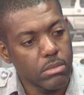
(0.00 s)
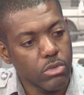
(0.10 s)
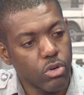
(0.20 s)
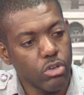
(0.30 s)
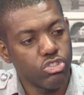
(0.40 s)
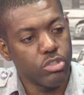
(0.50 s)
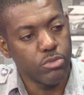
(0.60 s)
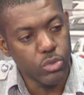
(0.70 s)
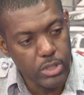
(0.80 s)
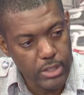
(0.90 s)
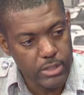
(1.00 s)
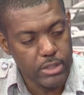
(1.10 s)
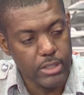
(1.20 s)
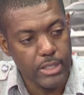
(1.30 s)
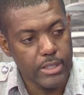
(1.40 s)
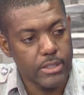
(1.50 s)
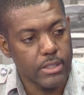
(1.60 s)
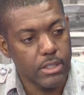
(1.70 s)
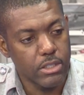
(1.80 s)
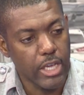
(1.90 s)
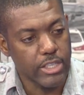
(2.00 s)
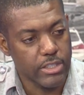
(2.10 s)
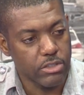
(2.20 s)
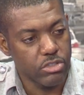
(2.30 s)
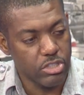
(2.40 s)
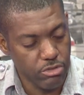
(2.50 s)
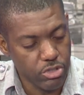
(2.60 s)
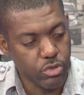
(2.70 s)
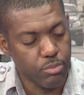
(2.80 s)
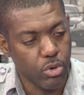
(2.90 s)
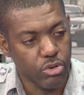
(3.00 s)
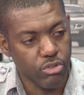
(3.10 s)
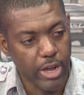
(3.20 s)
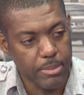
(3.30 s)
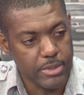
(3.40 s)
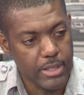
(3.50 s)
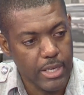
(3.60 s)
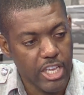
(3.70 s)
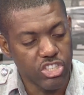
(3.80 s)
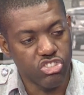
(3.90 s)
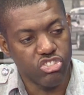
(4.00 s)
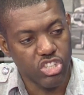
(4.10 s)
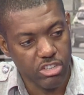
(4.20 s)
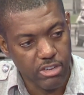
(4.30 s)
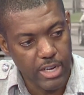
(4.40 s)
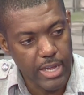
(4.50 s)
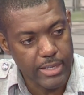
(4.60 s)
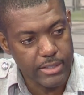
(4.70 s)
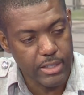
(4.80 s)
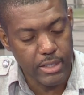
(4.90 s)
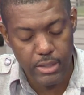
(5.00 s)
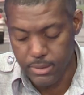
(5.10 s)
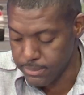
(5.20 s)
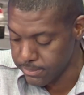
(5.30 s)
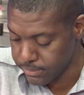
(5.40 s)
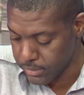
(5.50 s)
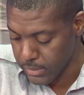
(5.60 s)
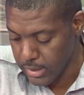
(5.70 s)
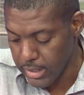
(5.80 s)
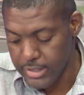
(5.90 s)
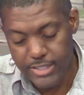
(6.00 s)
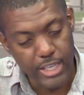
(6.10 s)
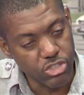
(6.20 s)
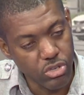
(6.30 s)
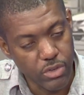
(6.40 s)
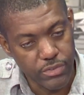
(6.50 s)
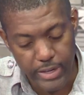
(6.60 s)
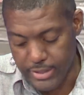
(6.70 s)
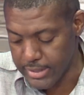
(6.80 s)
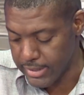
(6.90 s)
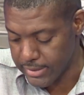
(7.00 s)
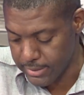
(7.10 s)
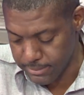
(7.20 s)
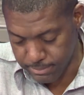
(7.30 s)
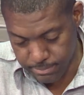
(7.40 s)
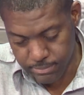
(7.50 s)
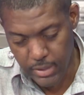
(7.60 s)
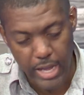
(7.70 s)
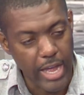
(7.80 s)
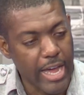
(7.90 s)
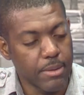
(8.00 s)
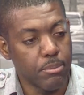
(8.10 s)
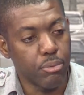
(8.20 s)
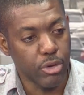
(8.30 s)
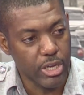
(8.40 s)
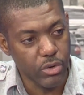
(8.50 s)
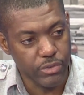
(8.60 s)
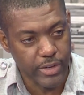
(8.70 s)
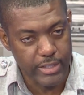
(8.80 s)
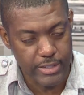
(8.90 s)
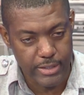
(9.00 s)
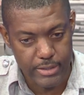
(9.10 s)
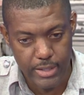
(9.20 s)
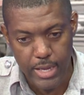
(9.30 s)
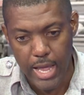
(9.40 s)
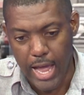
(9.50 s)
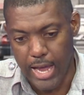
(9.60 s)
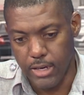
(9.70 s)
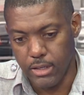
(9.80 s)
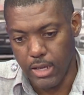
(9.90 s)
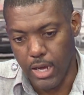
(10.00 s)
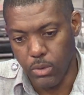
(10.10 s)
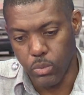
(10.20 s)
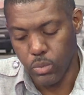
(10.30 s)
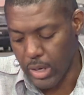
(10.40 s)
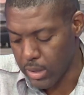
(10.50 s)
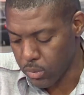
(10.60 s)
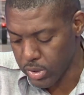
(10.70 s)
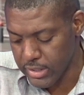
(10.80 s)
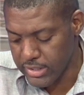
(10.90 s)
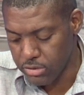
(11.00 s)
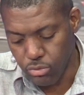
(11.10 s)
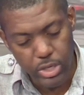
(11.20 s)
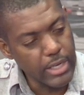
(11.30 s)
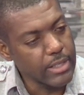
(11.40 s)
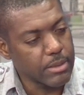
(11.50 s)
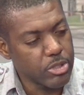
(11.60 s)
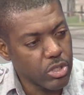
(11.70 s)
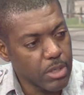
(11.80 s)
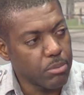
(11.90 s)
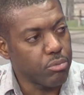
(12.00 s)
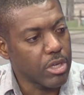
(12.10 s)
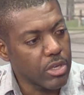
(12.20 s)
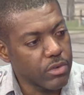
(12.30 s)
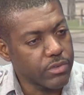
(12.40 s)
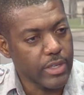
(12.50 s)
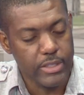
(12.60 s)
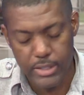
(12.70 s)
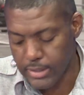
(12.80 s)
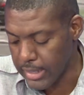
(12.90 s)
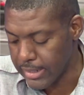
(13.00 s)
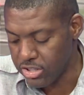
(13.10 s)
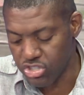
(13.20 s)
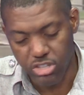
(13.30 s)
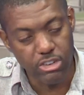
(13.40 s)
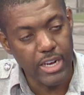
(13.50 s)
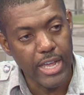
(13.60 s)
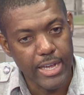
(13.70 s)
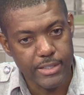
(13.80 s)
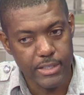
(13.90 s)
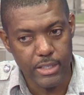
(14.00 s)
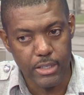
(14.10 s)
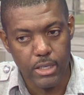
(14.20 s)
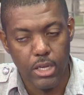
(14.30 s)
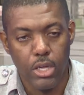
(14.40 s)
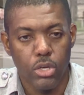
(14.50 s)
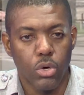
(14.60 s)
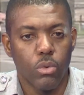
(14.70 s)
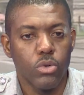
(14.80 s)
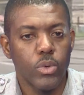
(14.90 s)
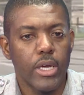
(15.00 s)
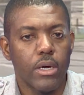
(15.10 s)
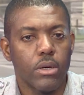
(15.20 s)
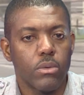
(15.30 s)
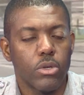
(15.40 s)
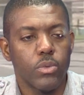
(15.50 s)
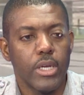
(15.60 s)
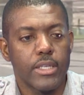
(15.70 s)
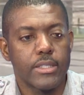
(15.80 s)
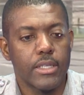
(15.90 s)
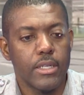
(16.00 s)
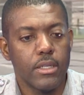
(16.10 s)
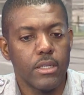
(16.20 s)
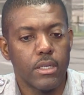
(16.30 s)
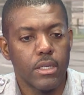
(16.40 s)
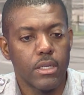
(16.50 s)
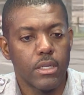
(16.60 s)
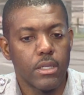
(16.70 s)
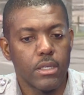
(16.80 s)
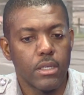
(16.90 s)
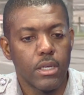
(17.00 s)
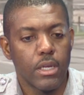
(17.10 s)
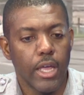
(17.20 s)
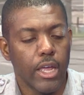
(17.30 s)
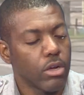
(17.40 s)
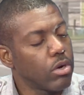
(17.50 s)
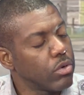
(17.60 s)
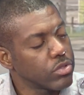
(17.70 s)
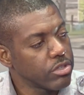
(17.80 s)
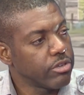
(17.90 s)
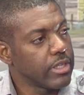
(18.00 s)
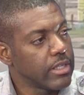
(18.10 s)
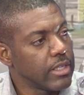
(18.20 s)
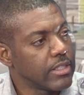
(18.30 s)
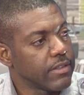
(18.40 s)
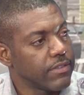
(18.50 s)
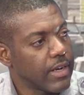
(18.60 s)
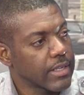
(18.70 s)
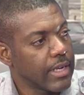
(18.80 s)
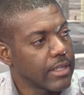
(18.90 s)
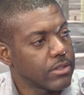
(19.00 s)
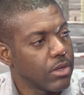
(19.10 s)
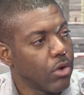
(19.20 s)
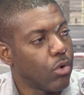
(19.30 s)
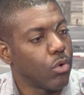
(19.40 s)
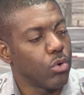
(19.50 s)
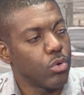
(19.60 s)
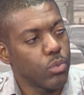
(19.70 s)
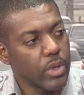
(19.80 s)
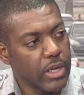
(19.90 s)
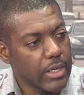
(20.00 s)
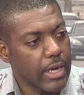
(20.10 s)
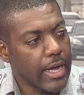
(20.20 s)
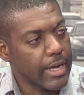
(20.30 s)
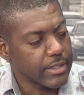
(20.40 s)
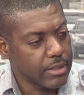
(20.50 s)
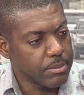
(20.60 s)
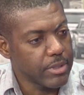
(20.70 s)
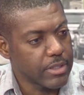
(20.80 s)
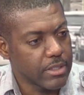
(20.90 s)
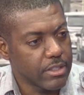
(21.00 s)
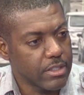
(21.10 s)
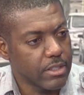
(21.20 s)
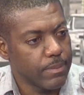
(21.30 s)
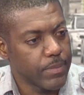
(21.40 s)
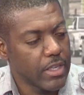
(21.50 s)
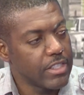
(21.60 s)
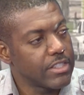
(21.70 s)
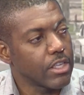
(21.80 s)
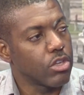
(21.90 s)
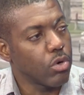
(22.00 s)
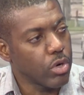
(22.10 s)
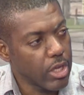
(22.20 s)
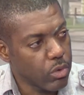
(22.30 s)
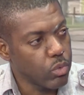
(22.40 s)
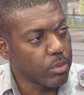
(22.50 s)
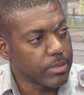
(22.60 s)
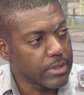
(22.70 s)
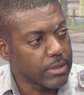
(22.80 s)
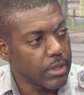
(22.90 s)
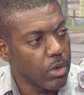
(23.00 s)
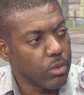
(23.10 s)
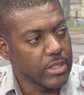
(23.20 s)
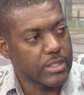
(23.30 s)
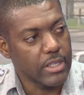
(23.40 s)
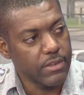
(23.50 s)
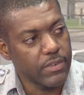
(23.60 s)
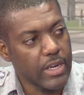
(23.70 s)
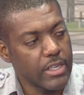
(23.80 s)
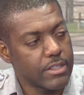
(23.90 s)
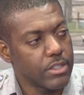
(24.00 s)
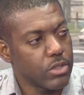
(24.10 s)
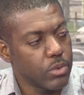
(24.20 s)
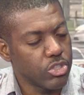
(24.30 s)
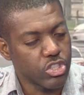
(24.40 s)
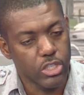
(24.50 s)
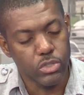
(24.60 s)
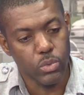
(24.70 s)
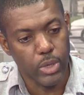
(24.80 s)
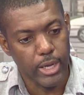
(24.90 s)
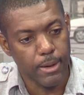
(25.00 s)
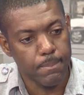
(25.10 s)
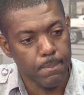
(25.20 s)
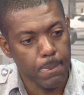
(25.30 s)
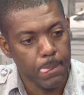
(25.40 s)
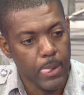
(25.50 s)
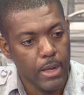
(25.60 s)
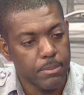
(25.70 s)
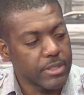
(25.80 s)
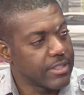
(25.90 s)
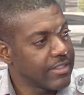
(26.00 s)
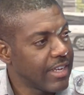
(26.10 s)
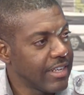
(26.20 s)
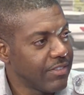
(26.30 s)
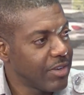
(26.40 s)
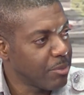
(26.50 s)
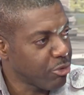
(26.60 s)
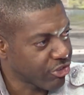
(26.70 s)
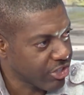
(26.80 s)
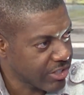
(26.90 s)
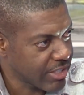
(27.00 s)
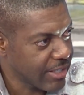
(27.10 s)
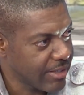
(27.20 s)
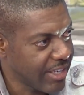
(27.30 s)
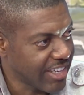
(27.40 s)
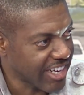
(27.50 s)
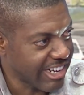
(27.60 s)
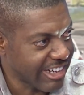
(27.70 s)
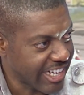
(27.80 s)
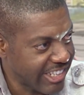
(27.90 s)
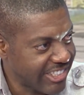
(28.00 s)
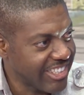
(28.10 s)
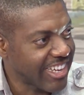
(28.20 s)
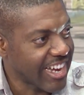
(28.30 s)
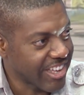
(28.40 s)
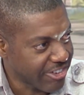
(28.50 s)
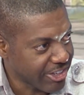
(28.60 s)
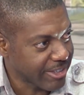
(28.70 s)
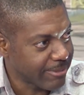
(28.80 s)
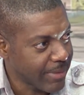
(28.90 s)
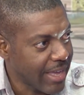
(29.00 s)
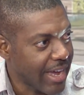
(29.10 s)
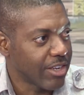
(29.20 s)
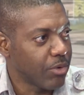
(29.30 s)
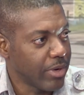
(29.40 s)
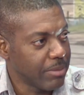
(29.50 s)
contributors to these serious report crimes is general larceny, sexual offenses, and breaking offenses. And I want to zero in a little bit on the breaking offenses and the general larceny. Now, what we are still encountering is the fact that although we are asking persons to secure their homes, we're still finding situations where persons are leaving their brush cutter in their garage, in their gallery, and it